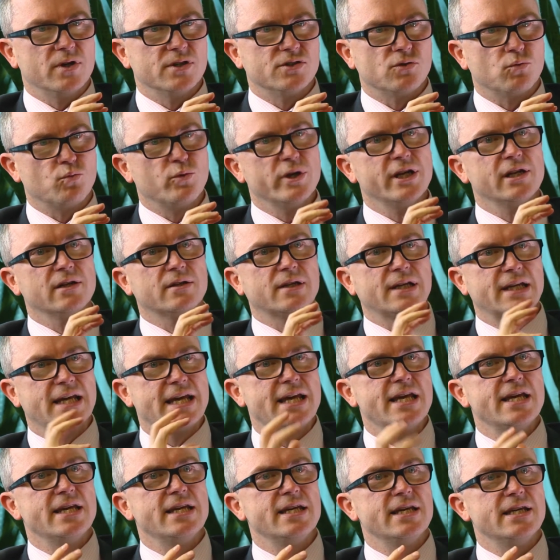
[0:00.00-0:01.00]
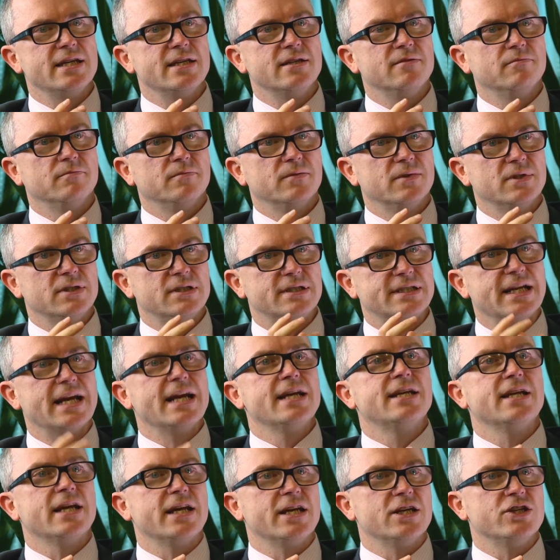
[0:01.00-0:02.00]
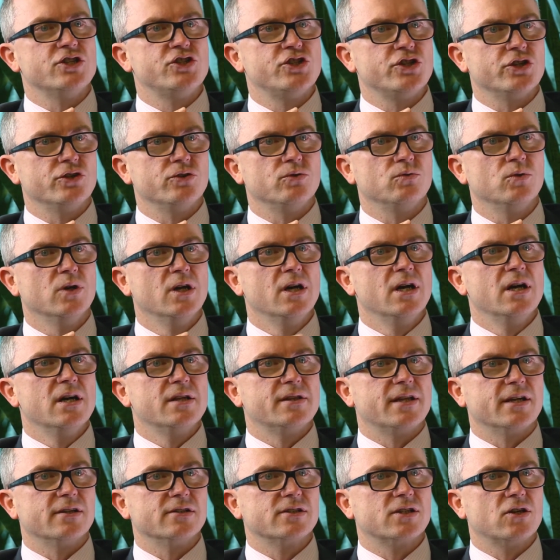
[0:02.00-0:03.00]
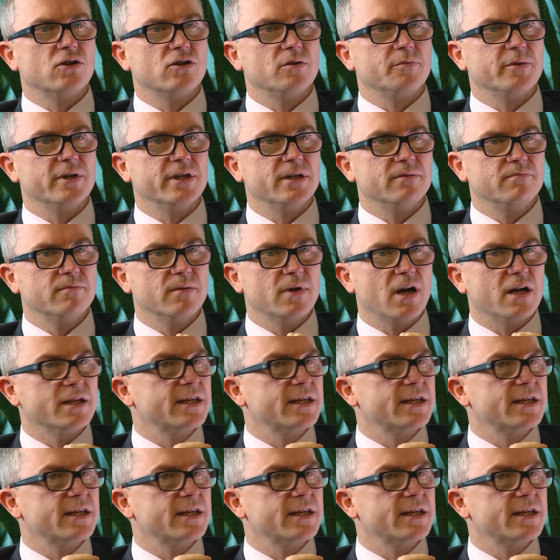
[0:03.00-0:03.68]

is a real key data issue that is going to be,